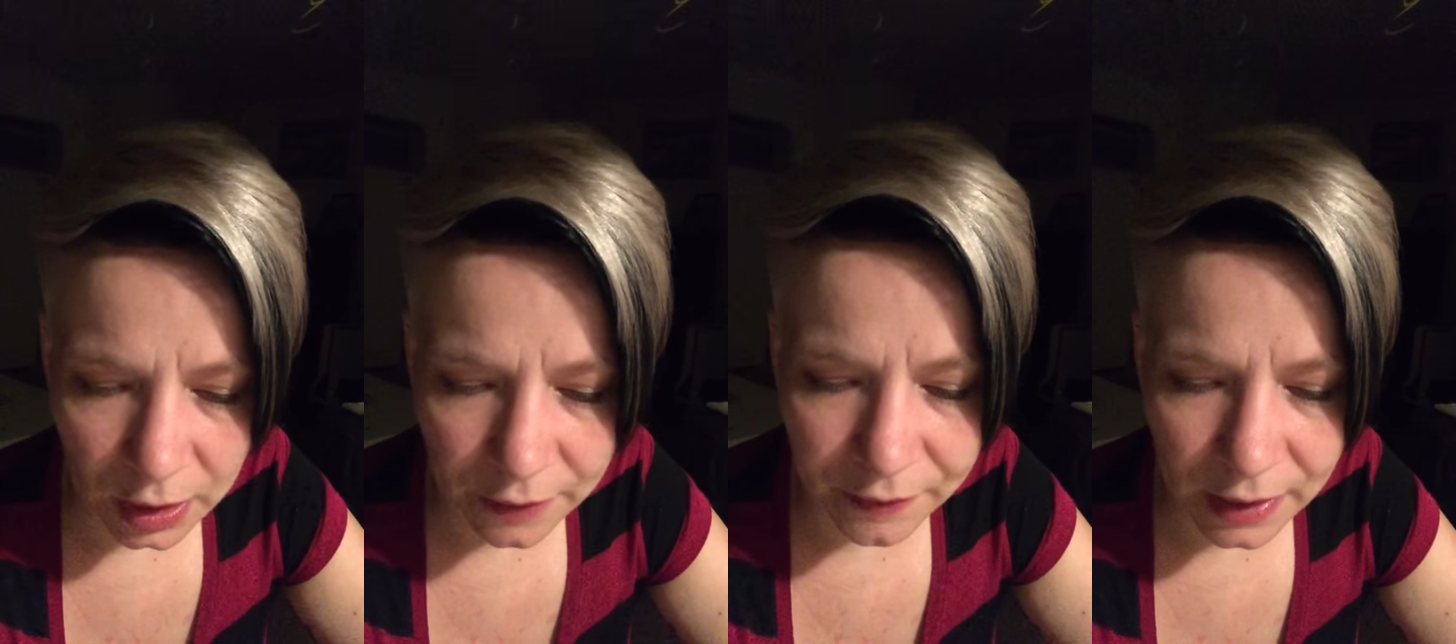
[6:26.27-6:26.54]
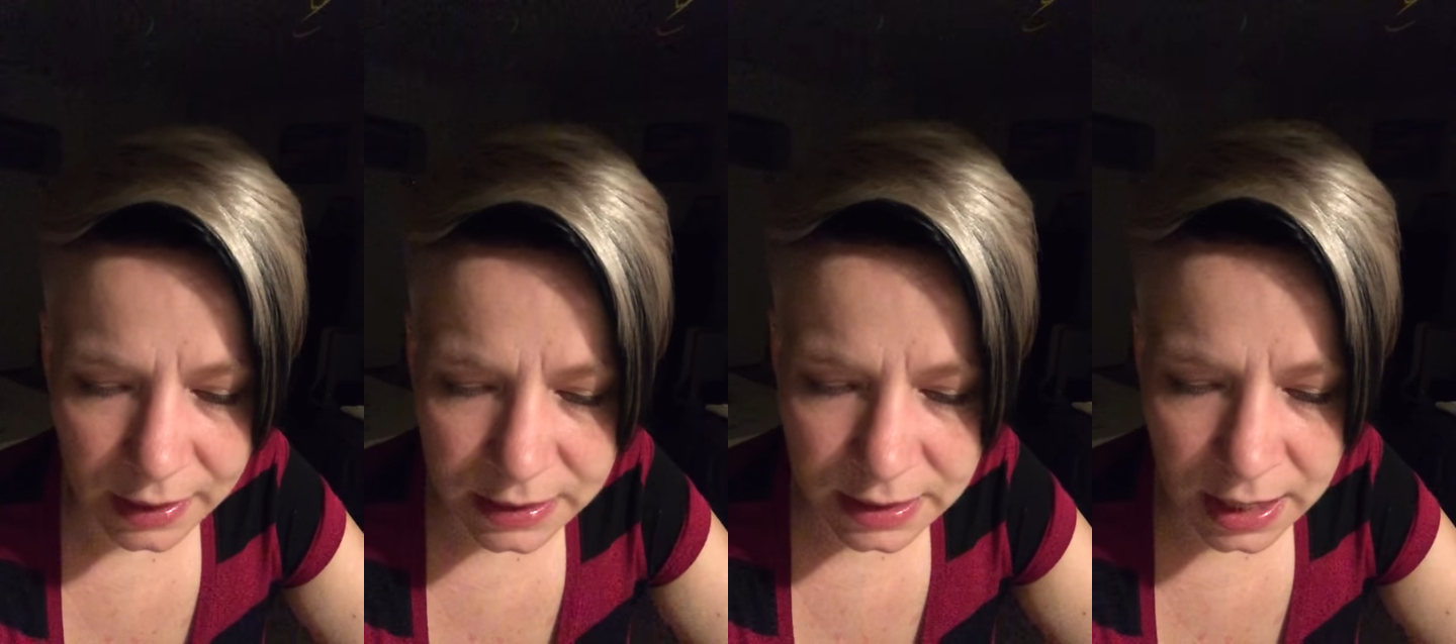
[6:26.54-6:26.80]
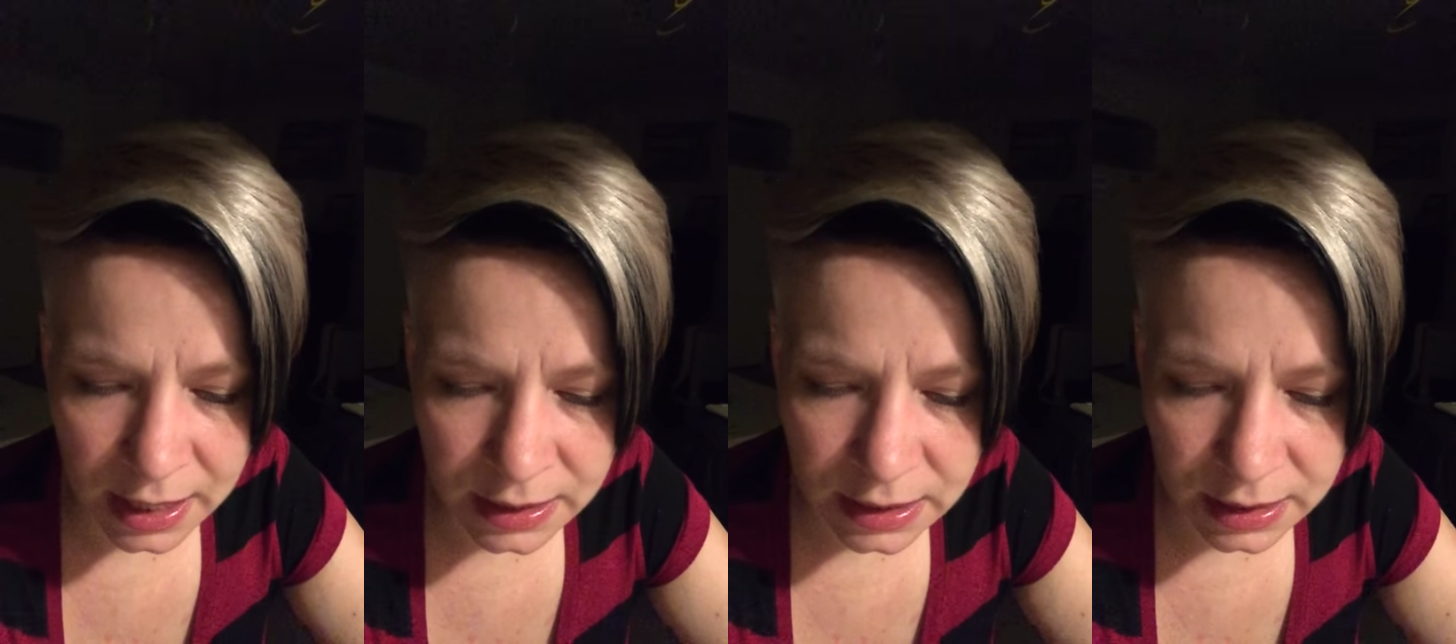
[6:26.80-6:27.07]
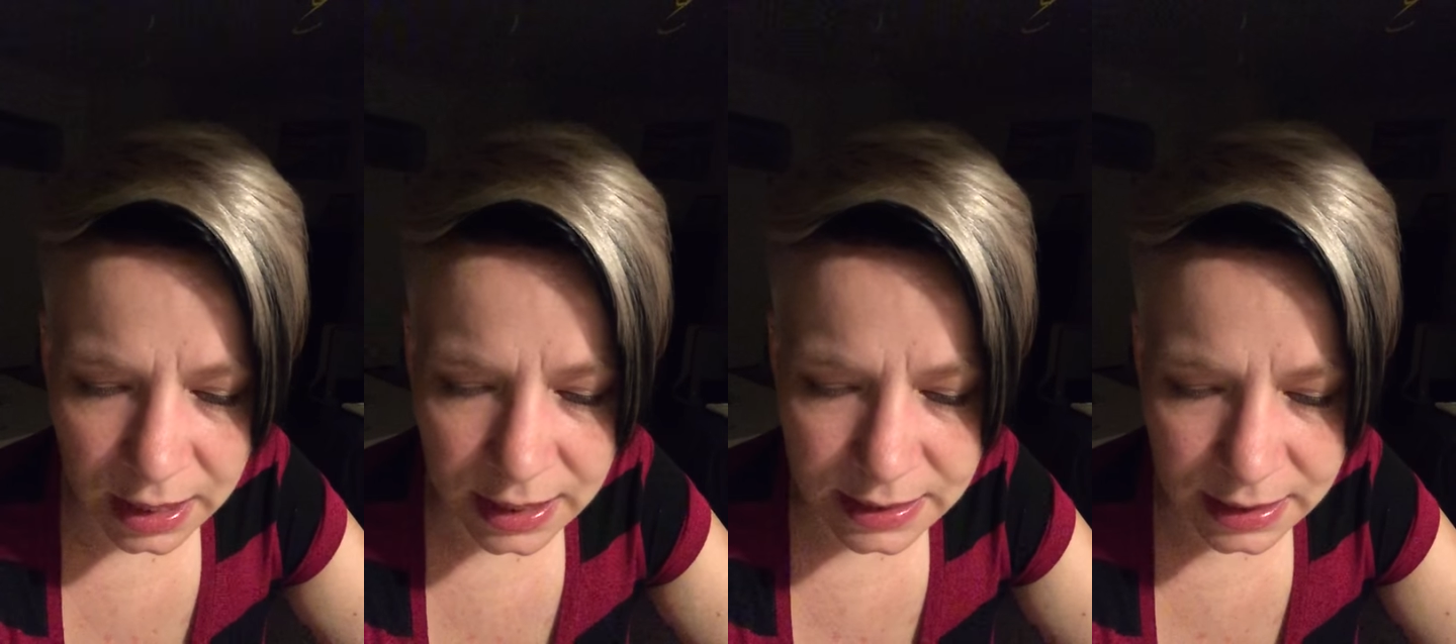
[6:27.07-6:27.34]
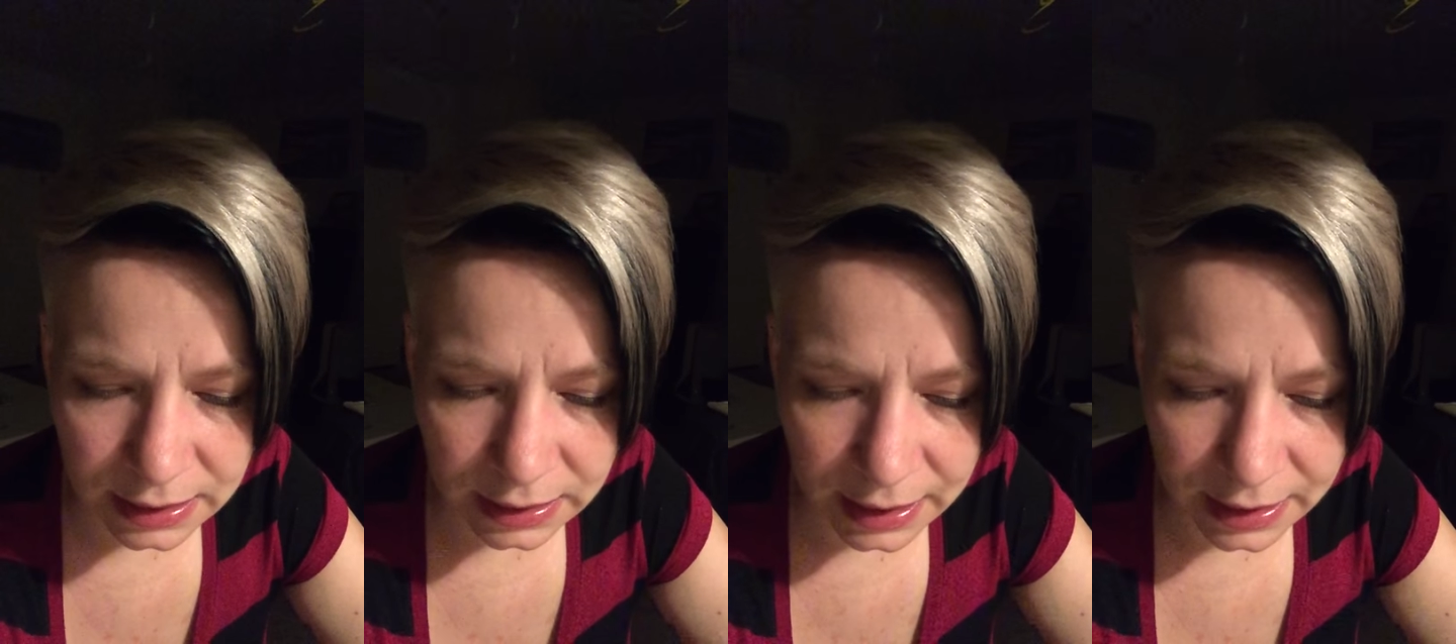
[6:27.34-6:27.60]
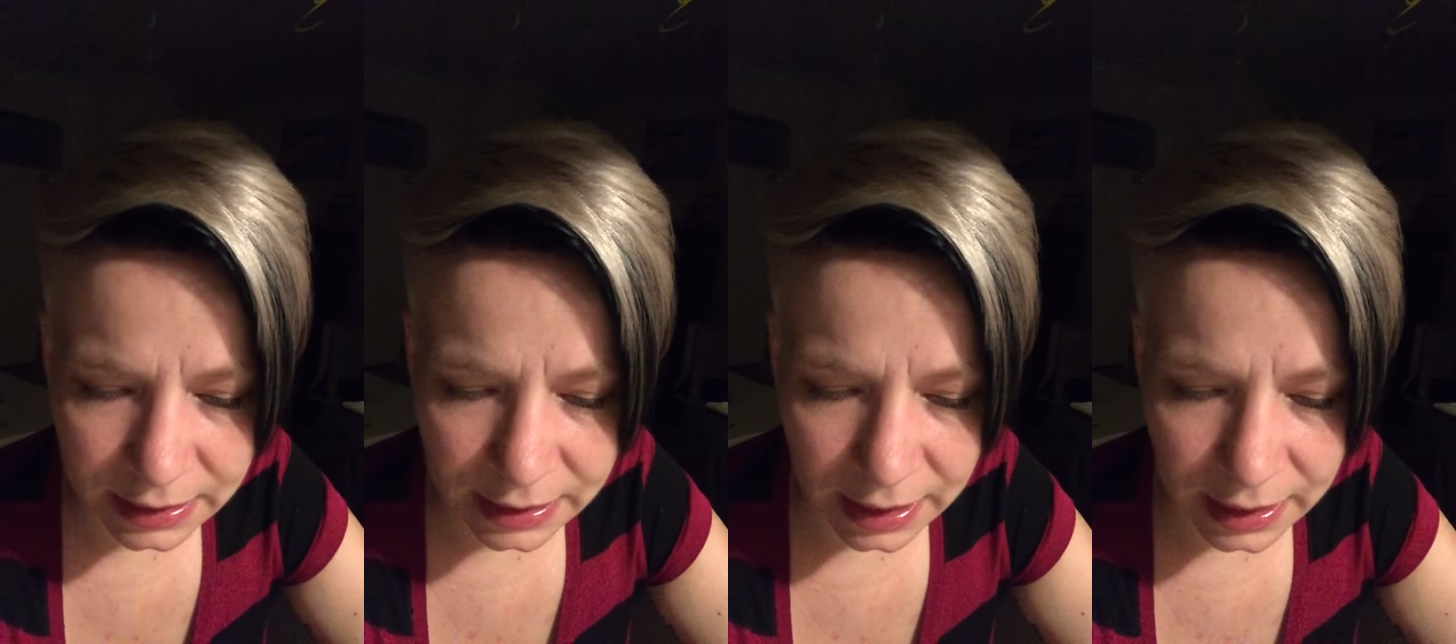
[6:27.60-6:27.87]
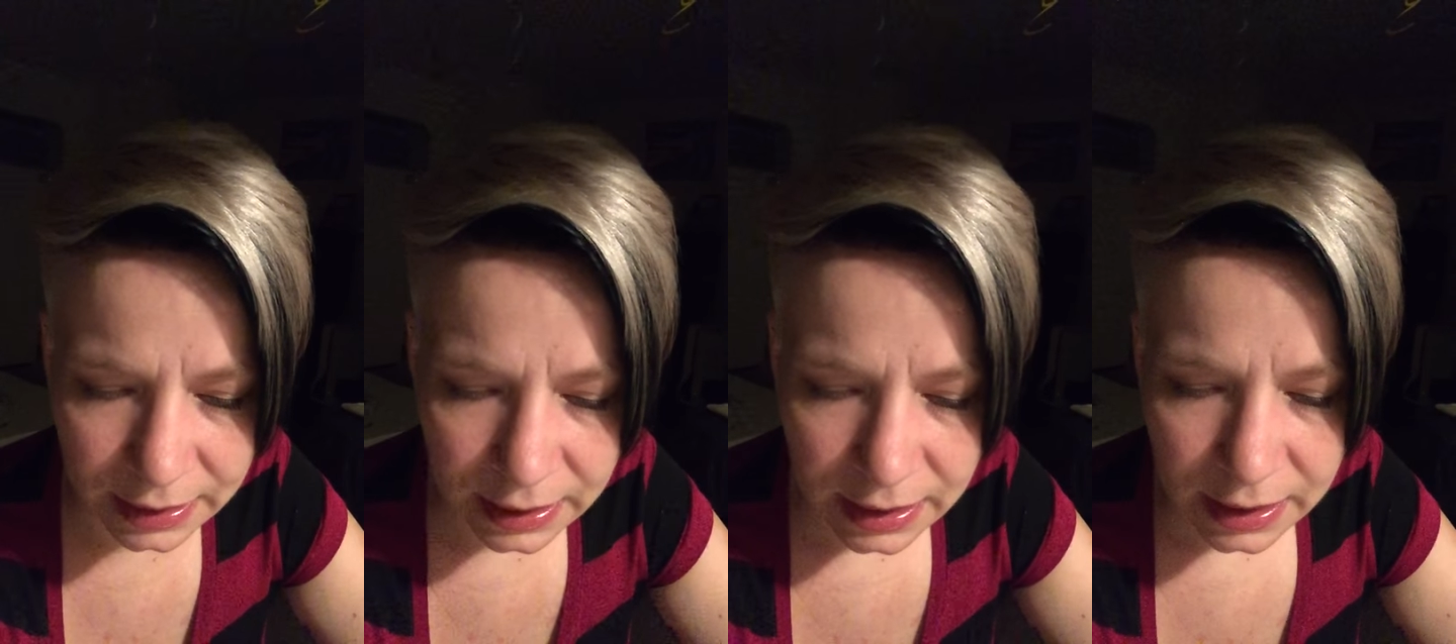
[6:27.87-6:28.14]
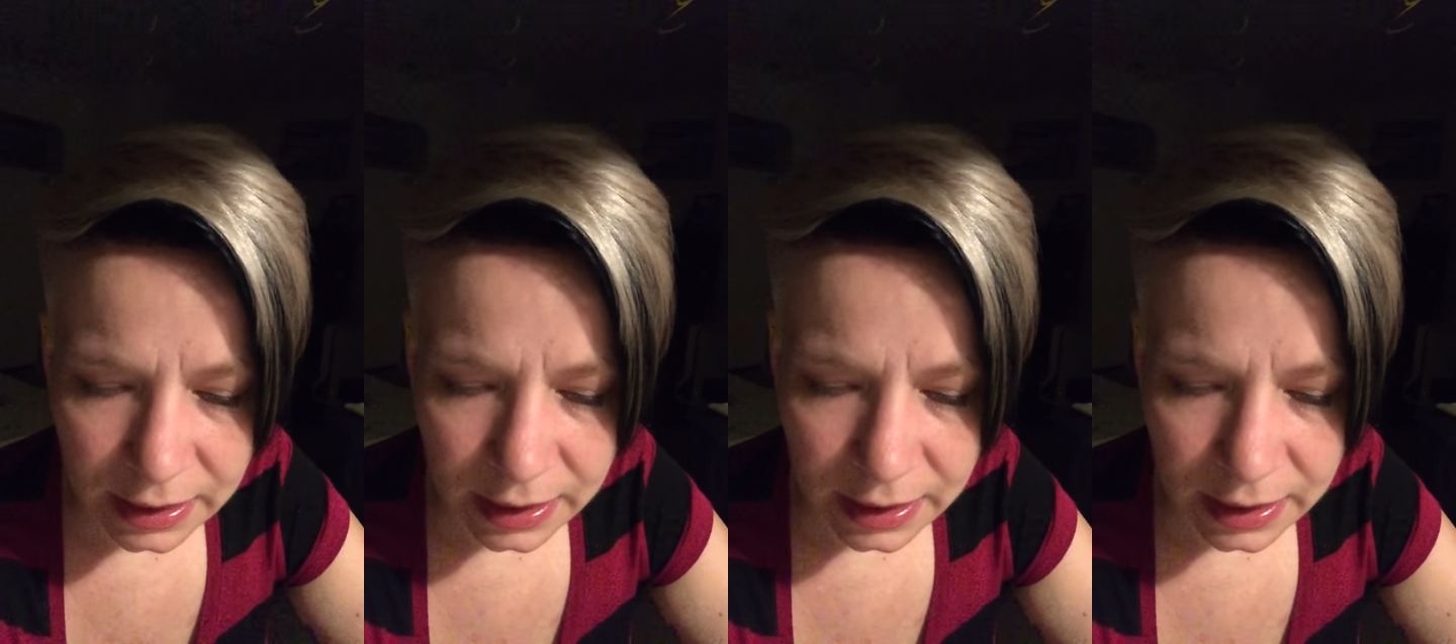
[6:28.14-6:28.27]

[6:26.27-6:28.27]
and that's kind of nice. I like that.